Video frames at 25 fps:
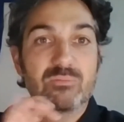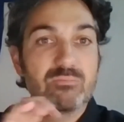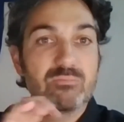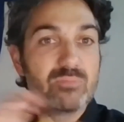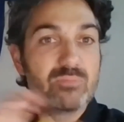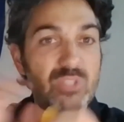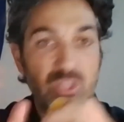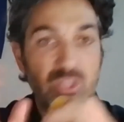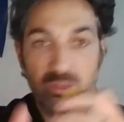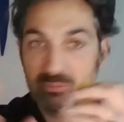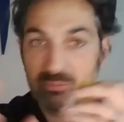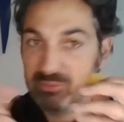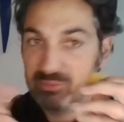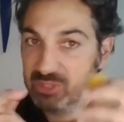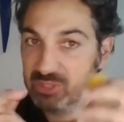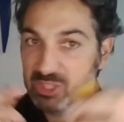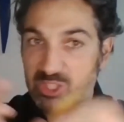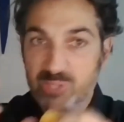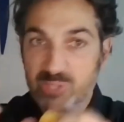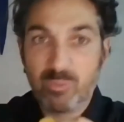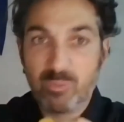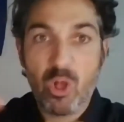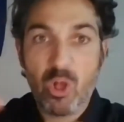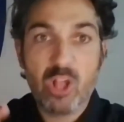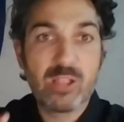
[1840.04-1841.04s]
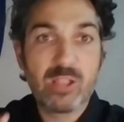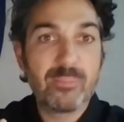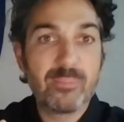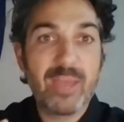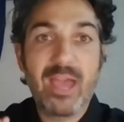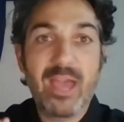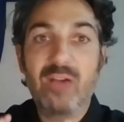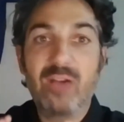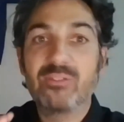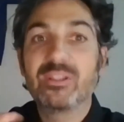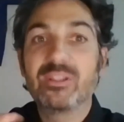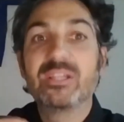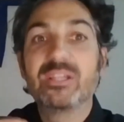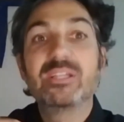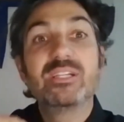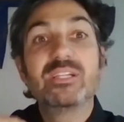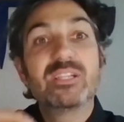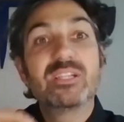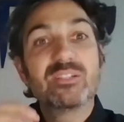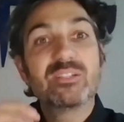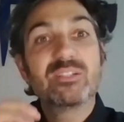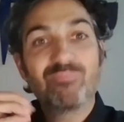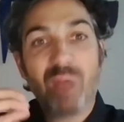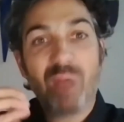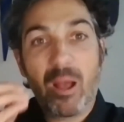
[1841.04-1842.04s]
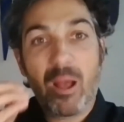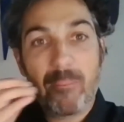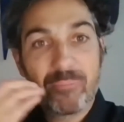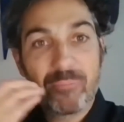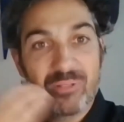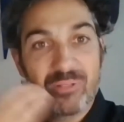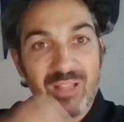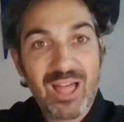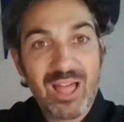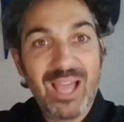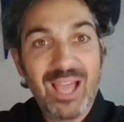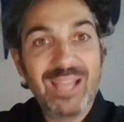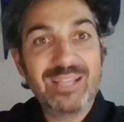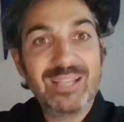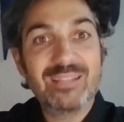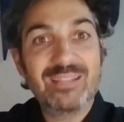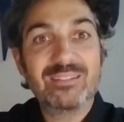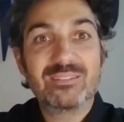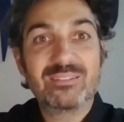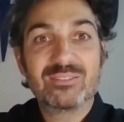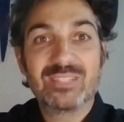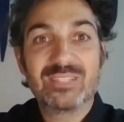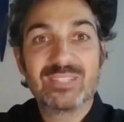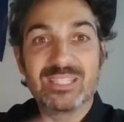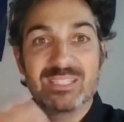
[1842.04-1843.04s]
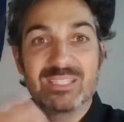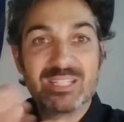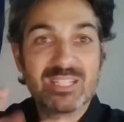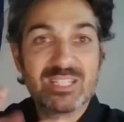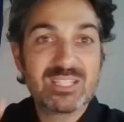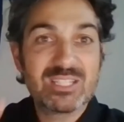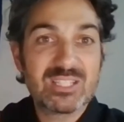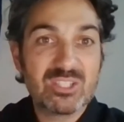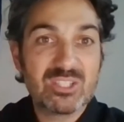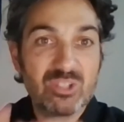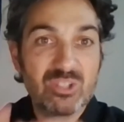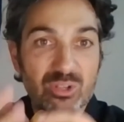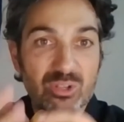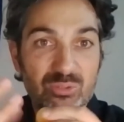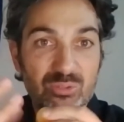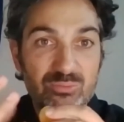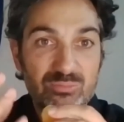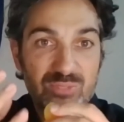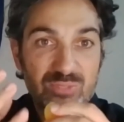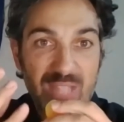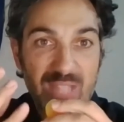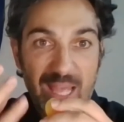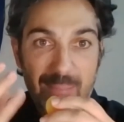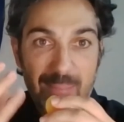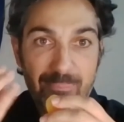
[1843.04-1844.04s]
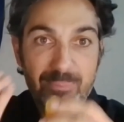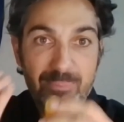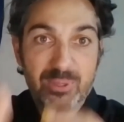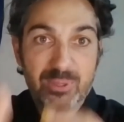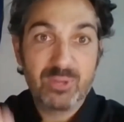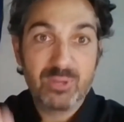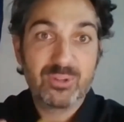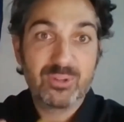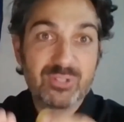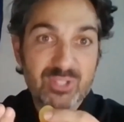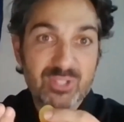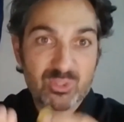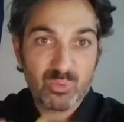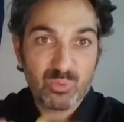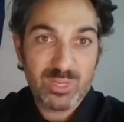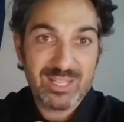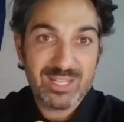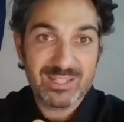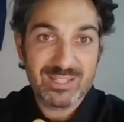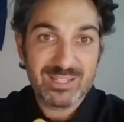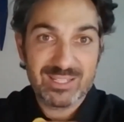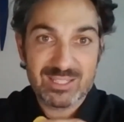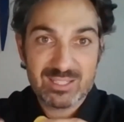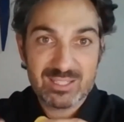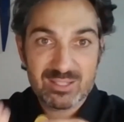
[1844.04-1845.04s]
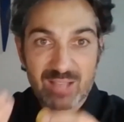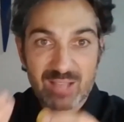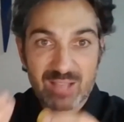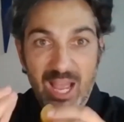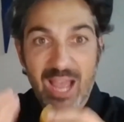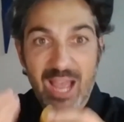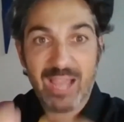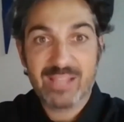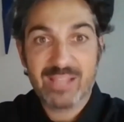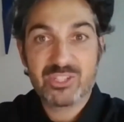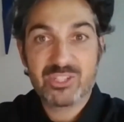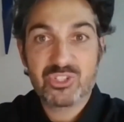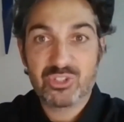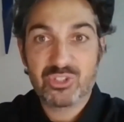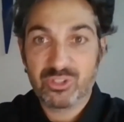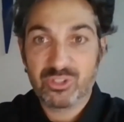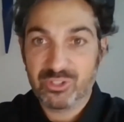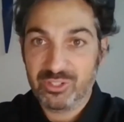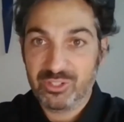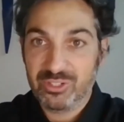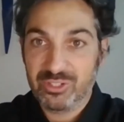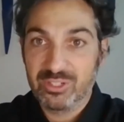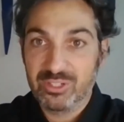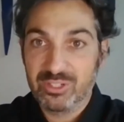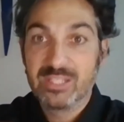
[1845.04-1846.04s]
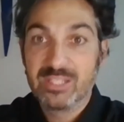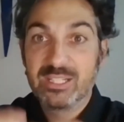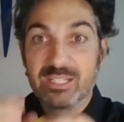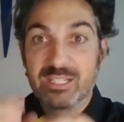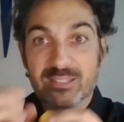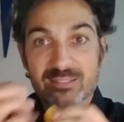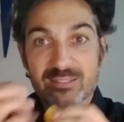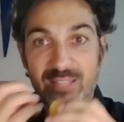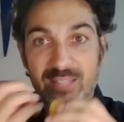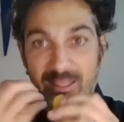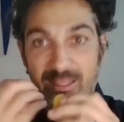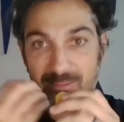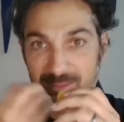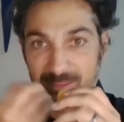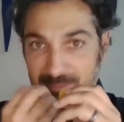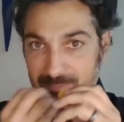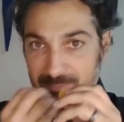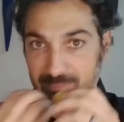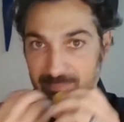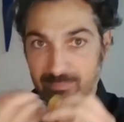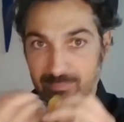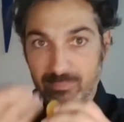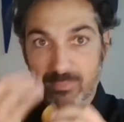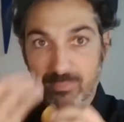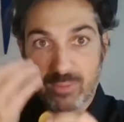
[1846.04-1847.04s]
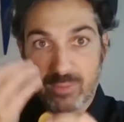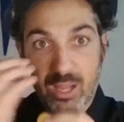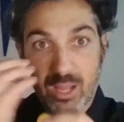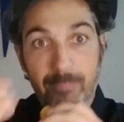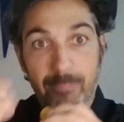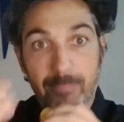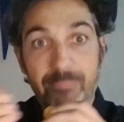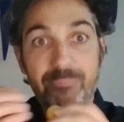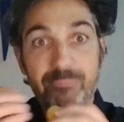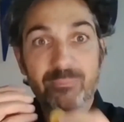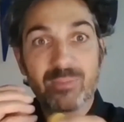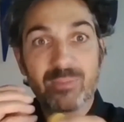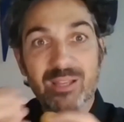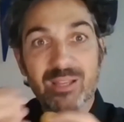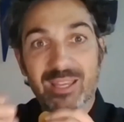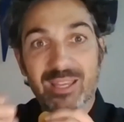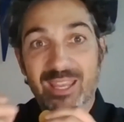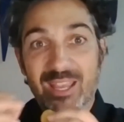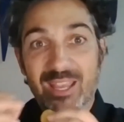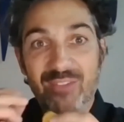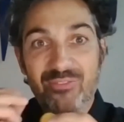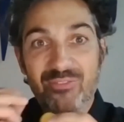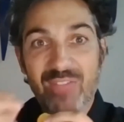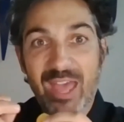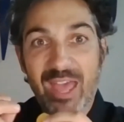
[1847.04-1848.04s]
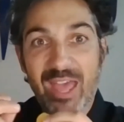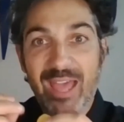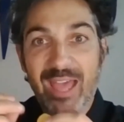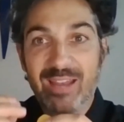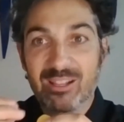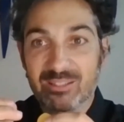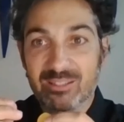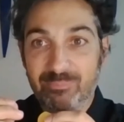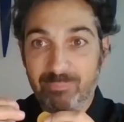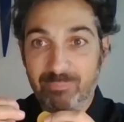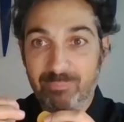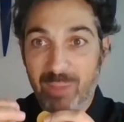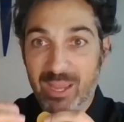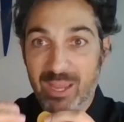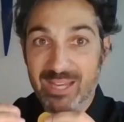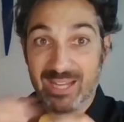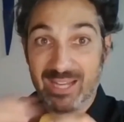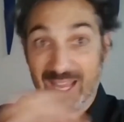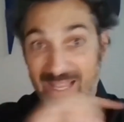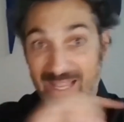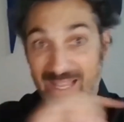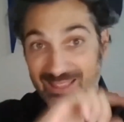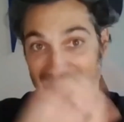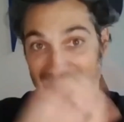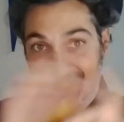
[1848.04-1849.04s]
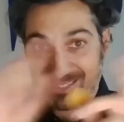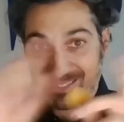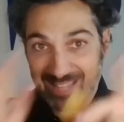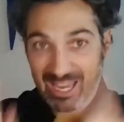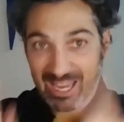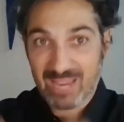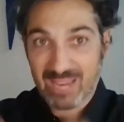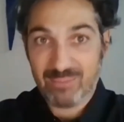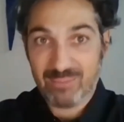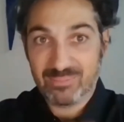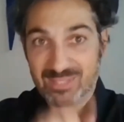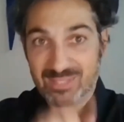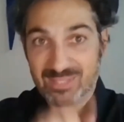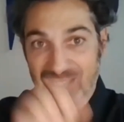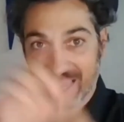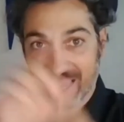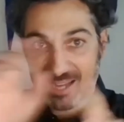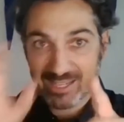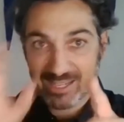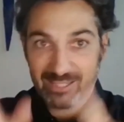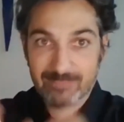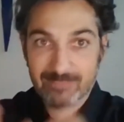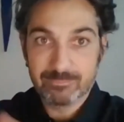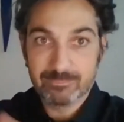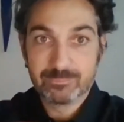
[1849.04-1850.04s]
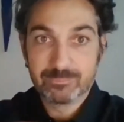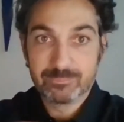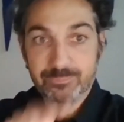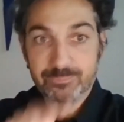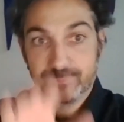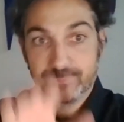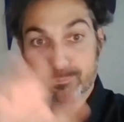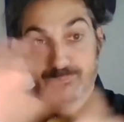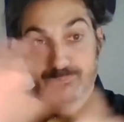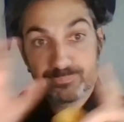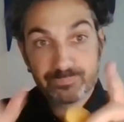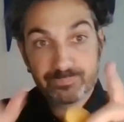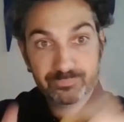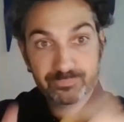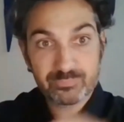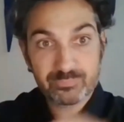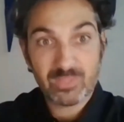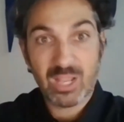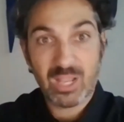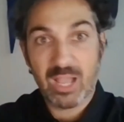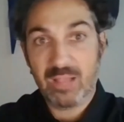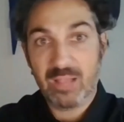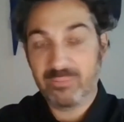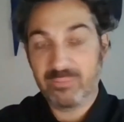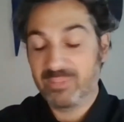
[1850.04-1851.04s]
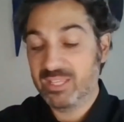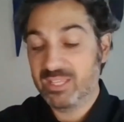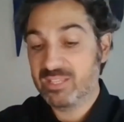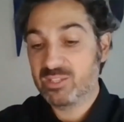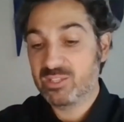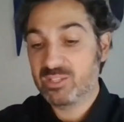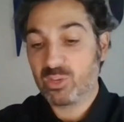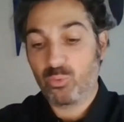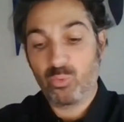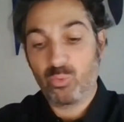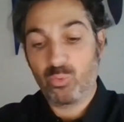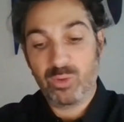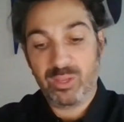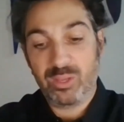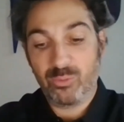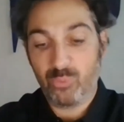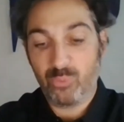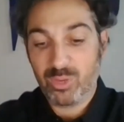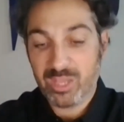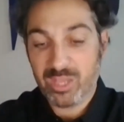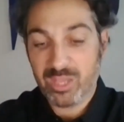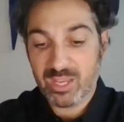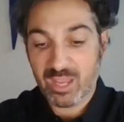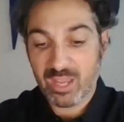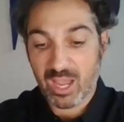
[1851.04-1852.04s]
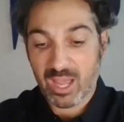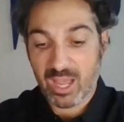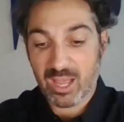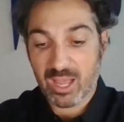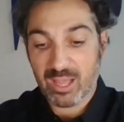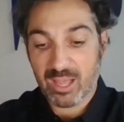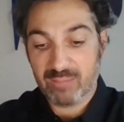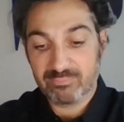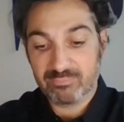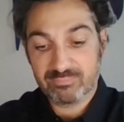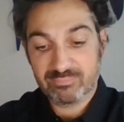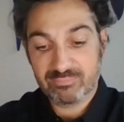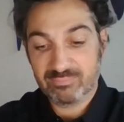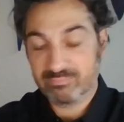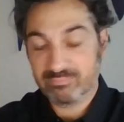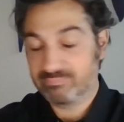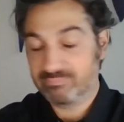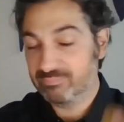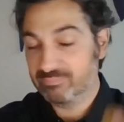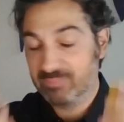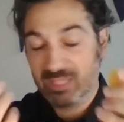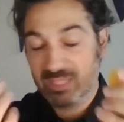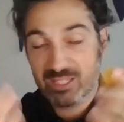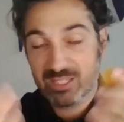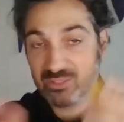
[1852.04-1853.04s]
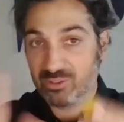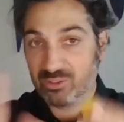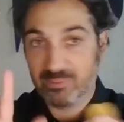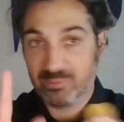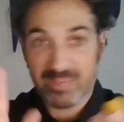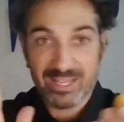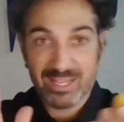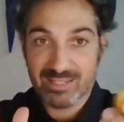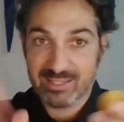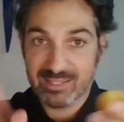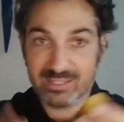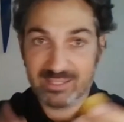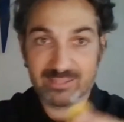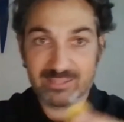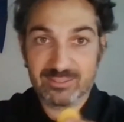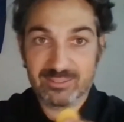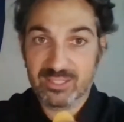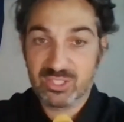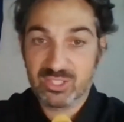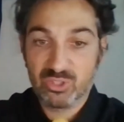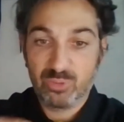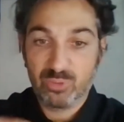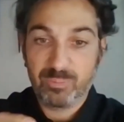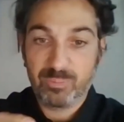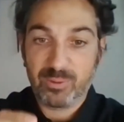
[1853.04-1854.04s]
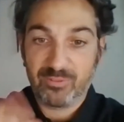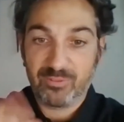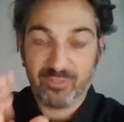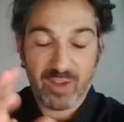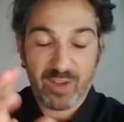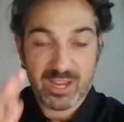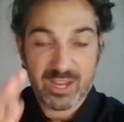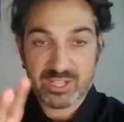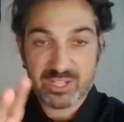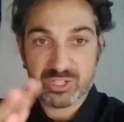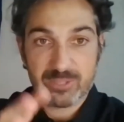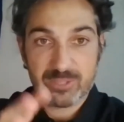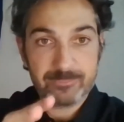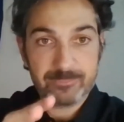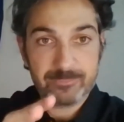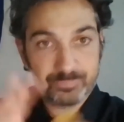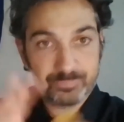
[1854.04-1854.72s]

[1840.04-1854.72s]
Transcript: you know, small amount, apply. This is you know that pure sweetness, high sugar. Uh, give that a bite in the same setting uh, these we, we uh, these are amazing, super fresh.